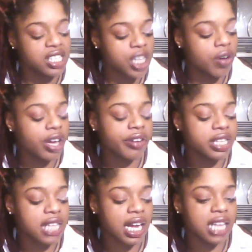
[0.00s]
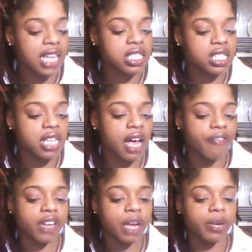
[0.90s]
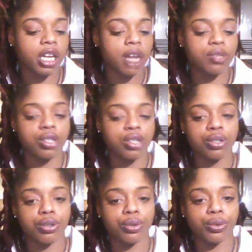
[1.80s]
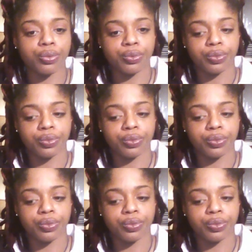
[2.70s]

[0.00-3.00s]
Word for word: So Aries, like I just said, I feel like when it comes to